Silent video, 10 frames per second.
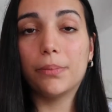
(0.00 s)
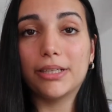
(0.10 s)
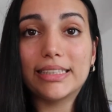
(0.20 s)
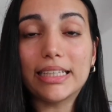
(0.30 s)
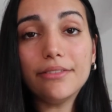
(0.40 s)

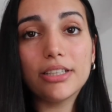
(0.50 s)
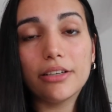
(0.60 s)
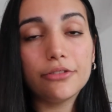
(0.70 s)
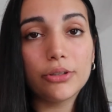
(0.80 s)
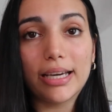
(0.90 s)
because even
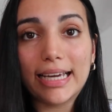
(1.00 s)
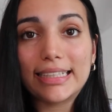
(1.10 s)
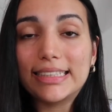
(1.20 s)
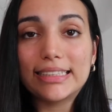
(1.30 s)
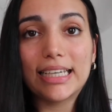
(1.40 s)
if you
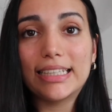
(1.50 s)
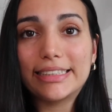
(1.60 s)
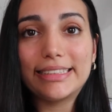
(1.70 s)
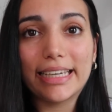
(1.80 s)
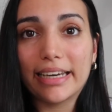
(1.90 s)
exercise
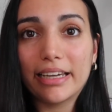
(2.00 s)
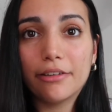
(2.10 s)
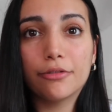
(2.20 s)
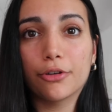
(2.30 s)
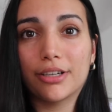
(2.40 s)
daily
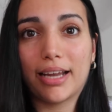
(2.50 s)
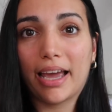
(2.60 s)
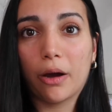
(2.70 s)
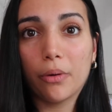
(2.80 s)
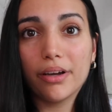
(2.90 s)
for an
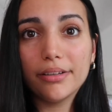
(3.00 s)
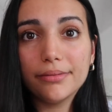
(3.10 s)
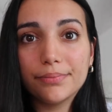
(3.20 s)
hour,